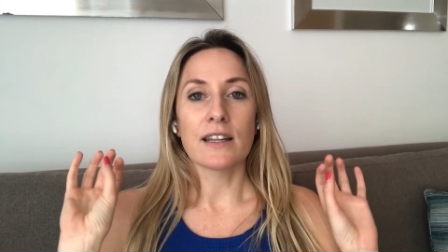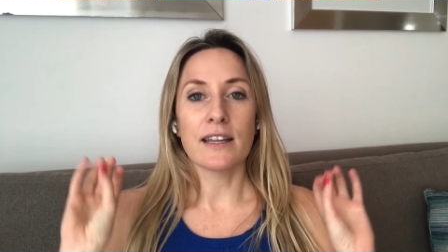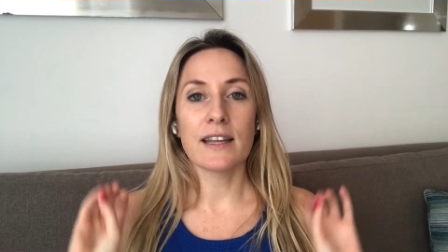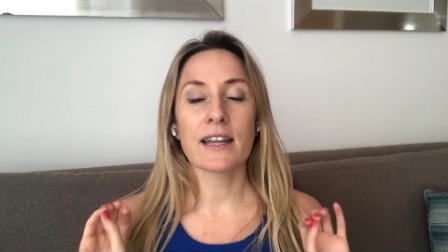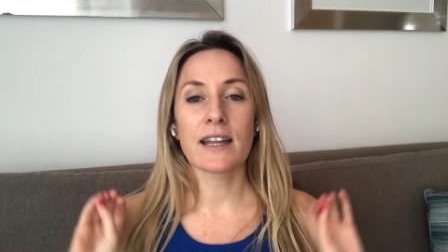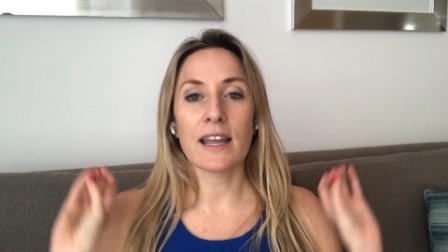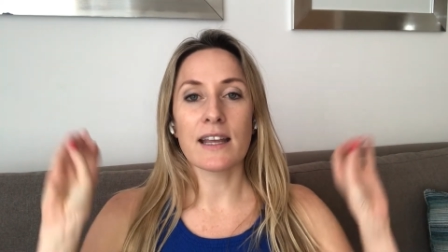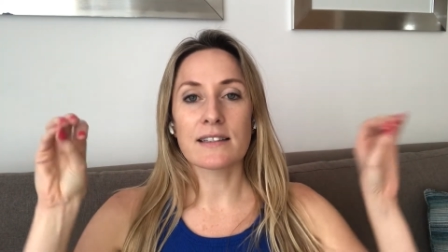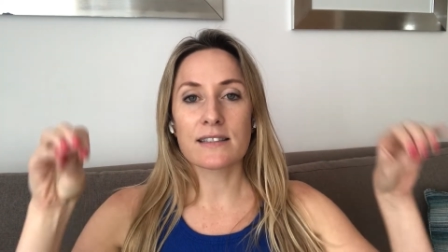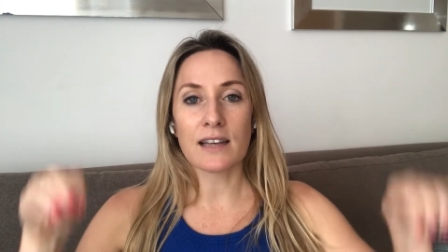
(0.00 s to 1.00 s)
getting
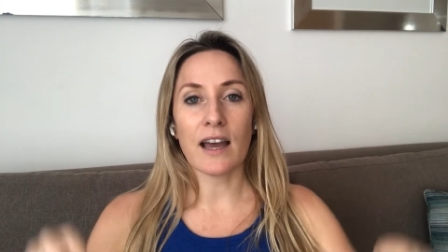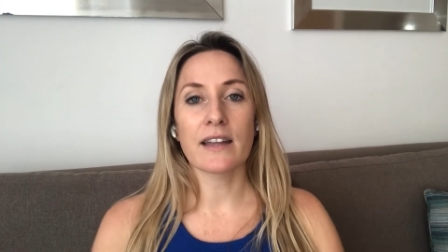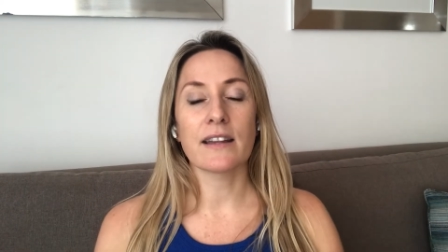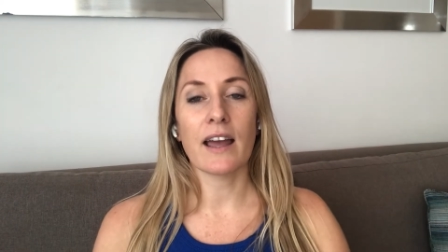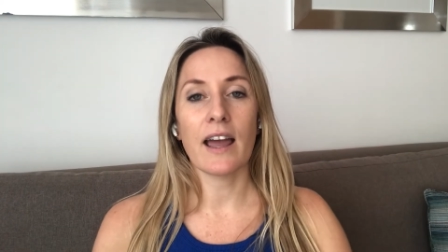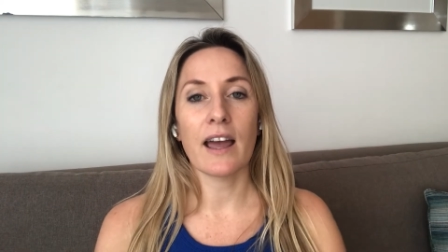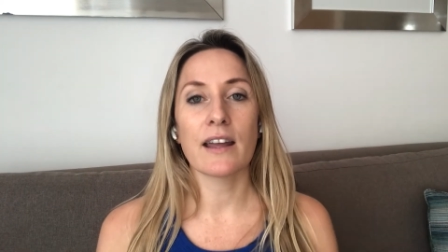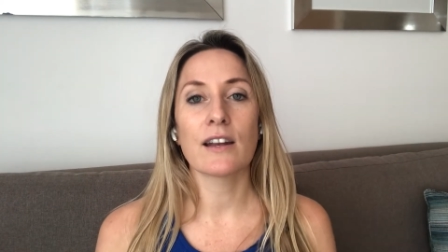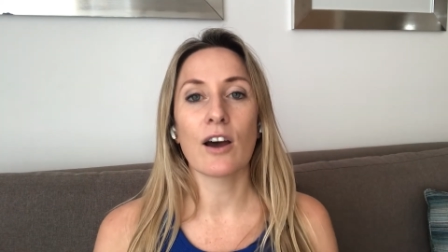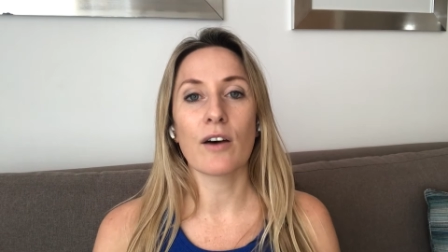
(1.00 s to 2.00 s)
inside the
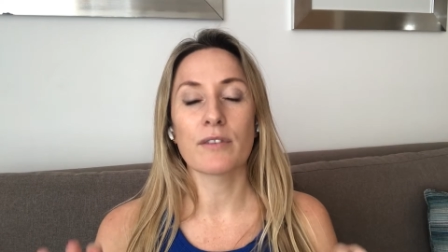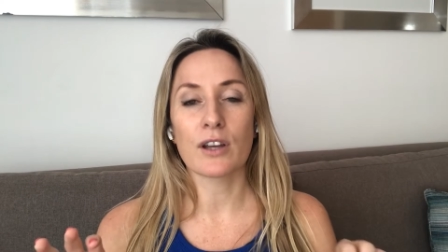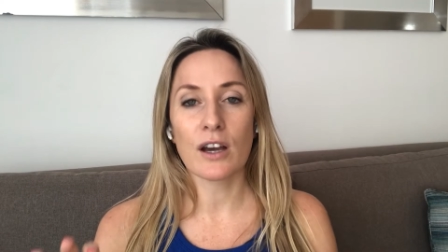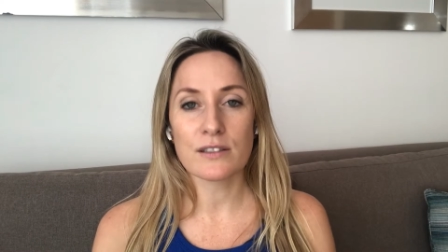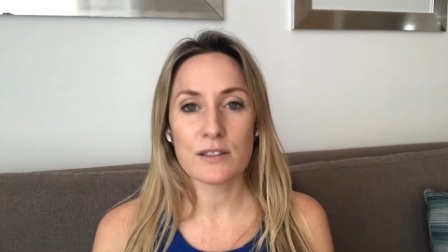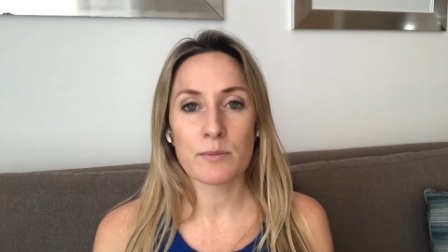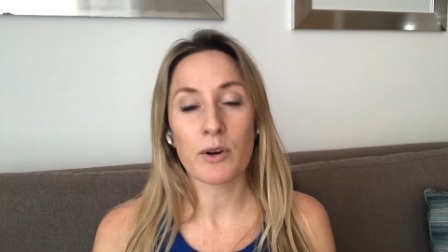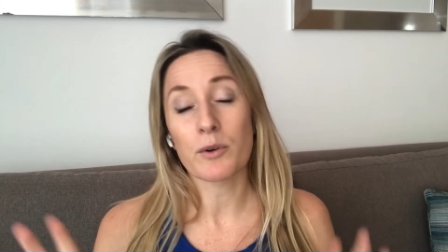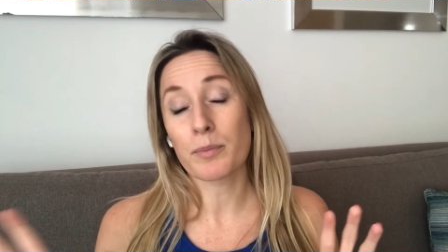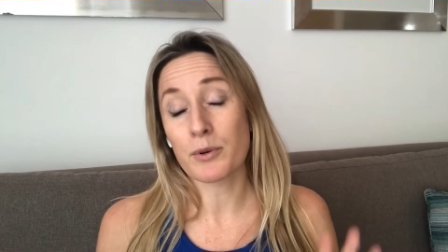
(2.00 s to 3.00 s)
head of the customer
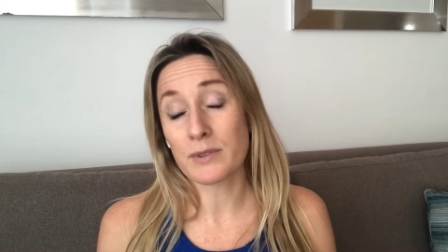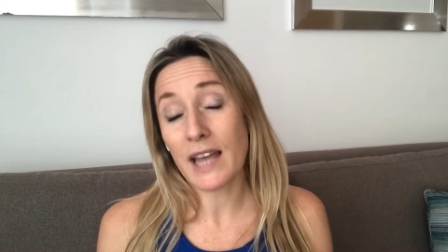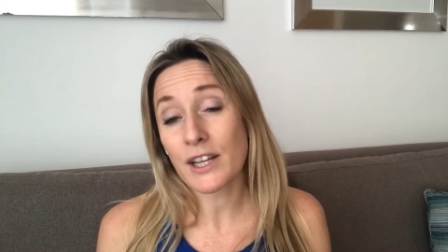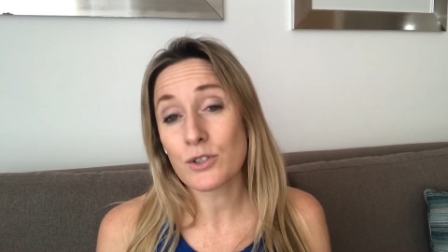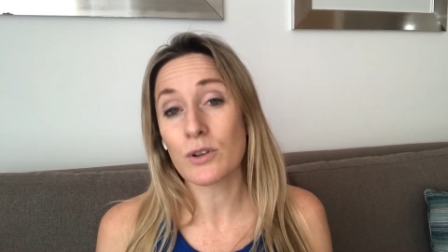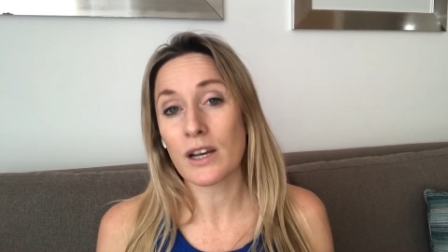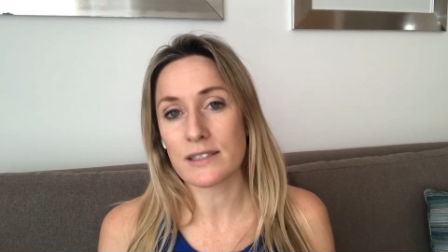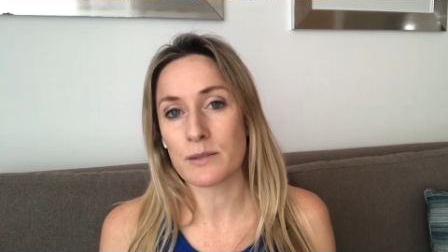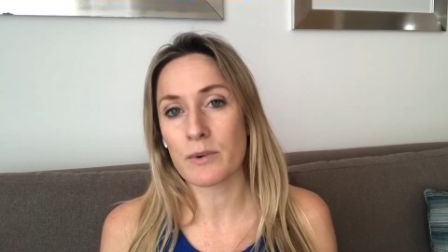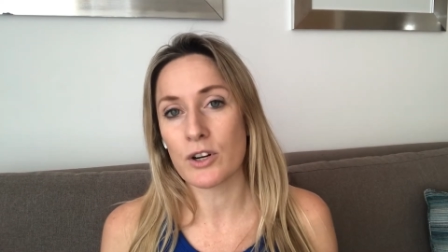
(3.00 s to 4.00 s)
or potential
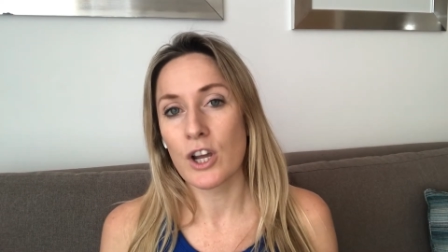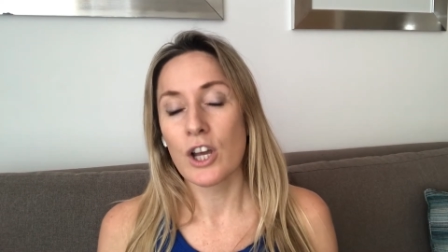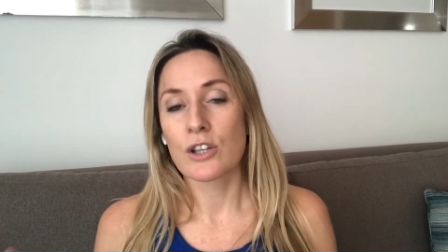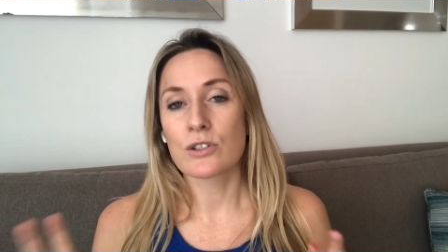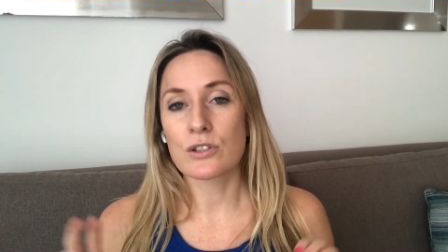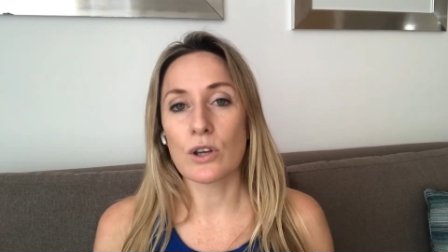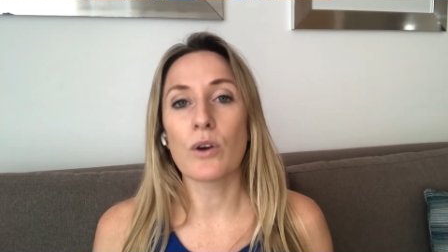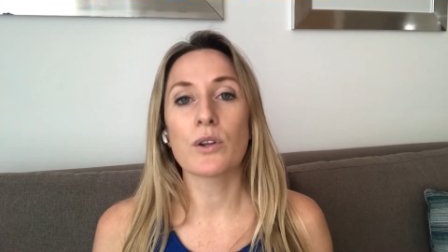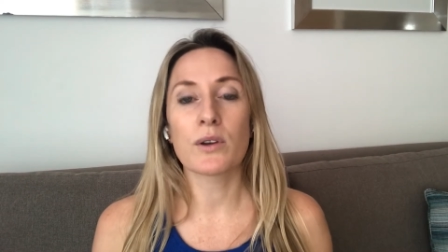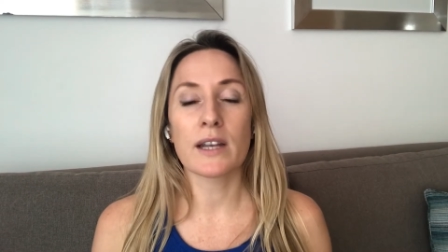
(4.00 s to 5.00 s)
customer so
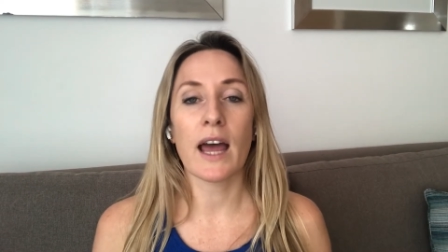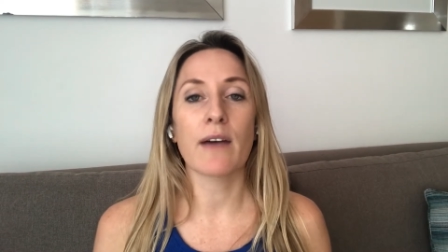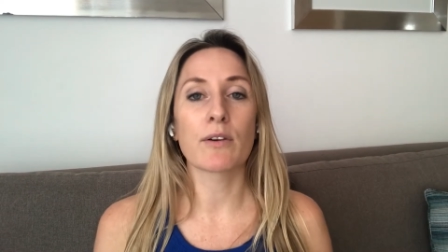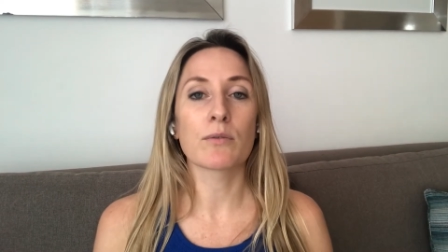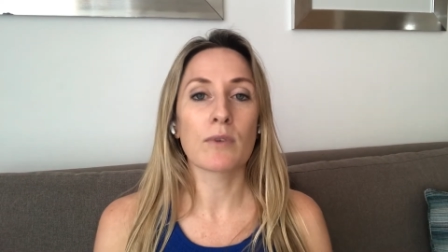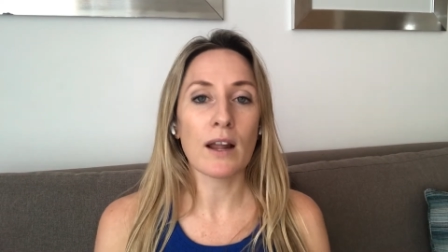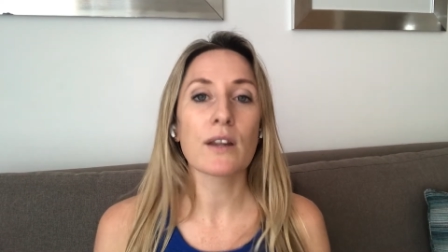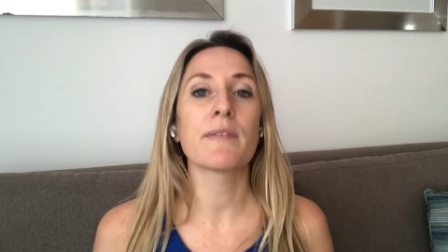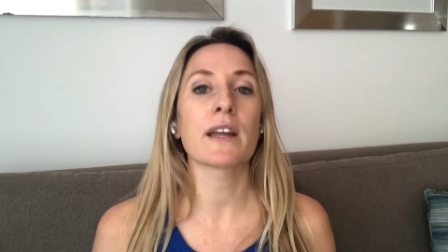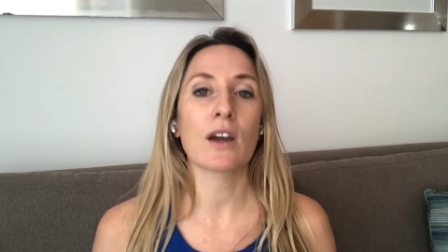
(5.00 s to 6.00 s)
you can have a
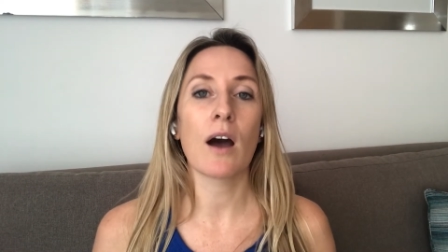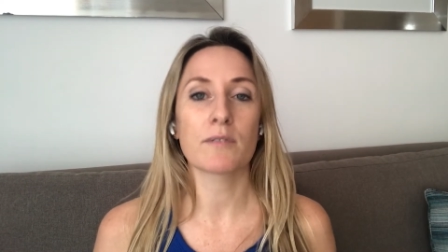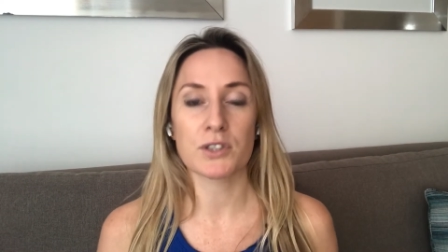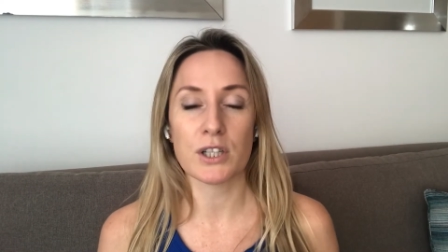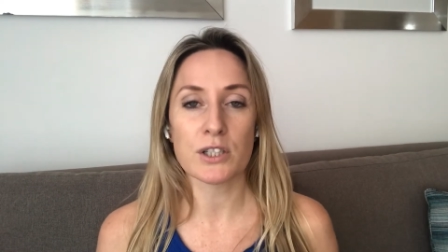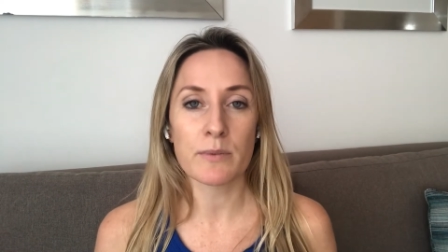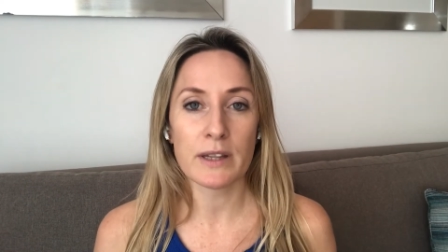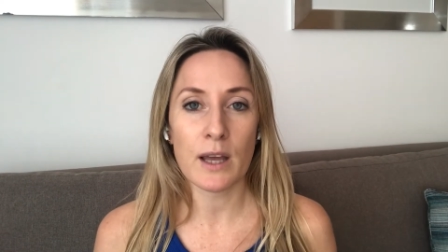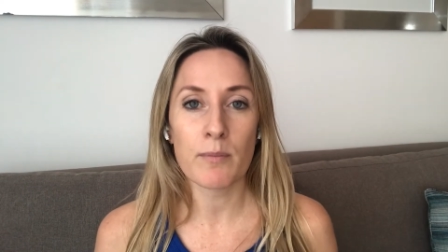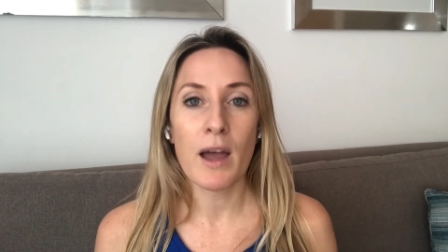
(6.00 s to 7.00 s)
relevant conversation
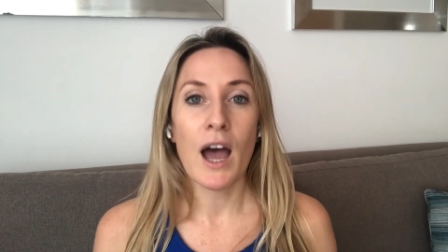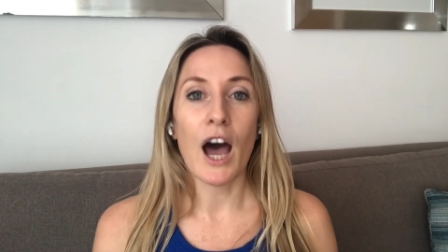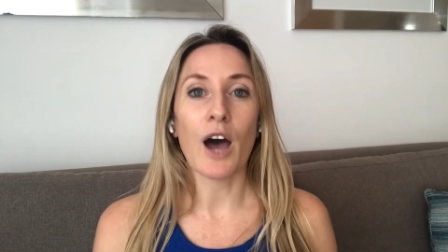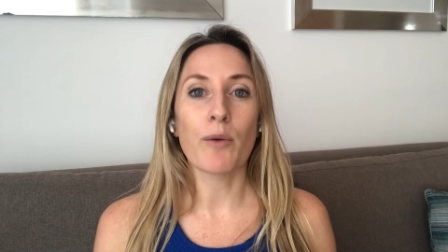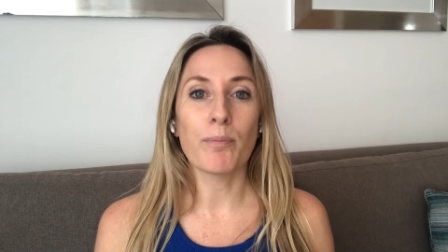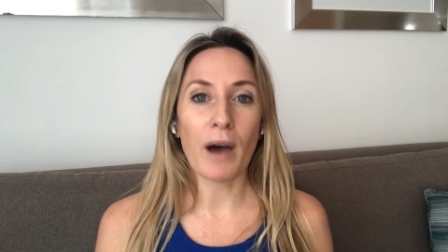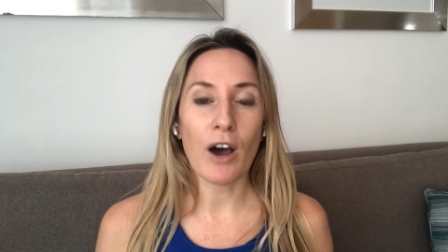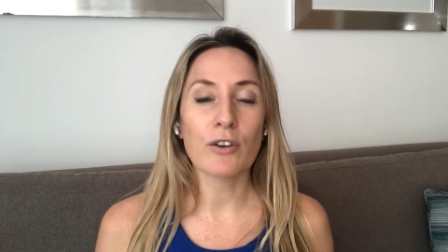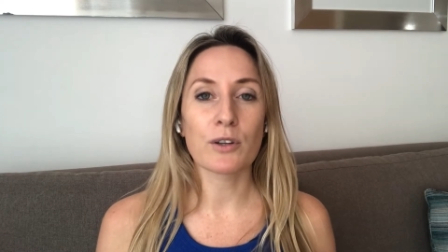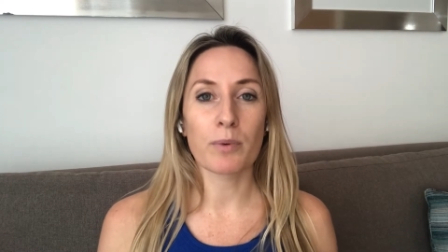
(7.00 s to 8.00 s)
with them
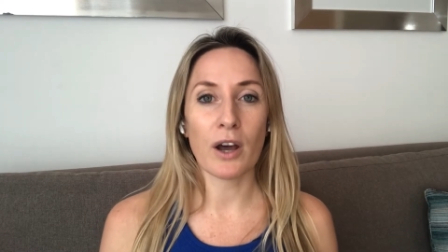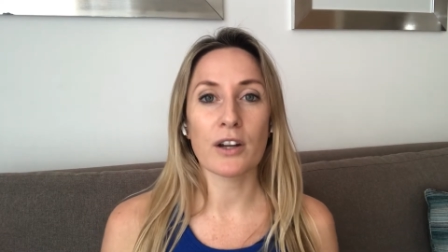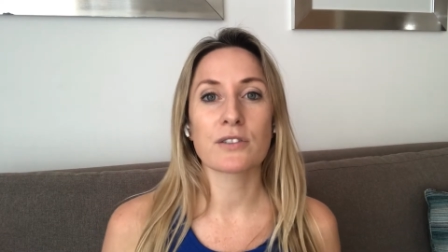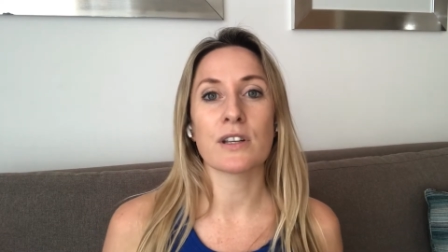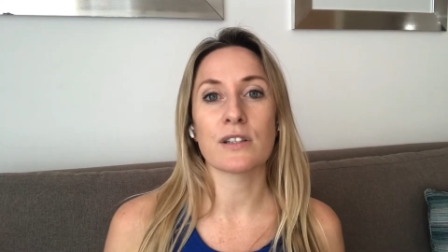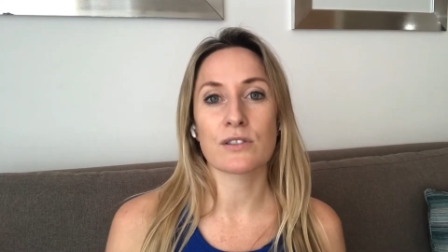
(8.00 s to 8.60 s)
about your product